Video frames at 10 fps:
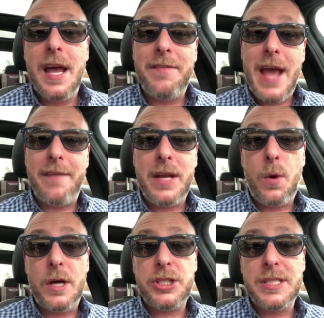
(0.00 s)
If you have any
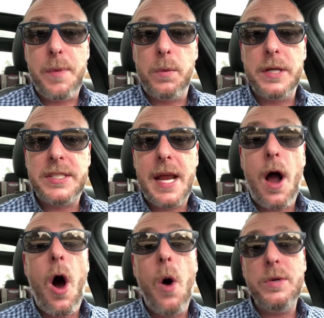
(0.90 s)
questions about real estate,
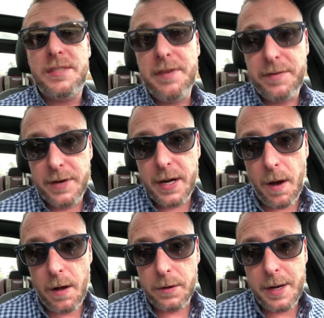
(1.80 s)
always feel free to
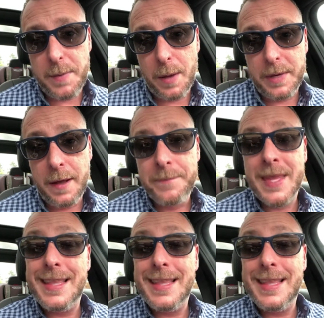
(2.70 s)
call or email me.